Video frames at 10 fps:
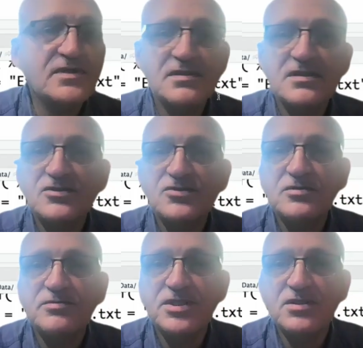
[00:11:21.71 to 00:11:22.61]
and this
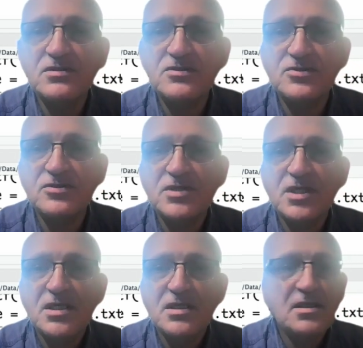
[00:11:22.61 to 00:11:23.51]
would be also
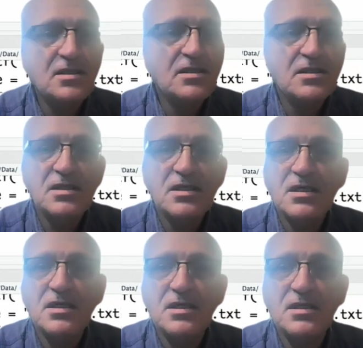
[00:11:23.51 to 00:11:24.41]

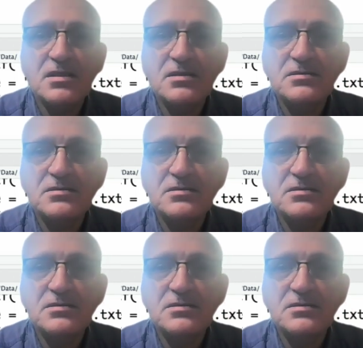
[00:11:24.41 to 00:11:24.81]
uh,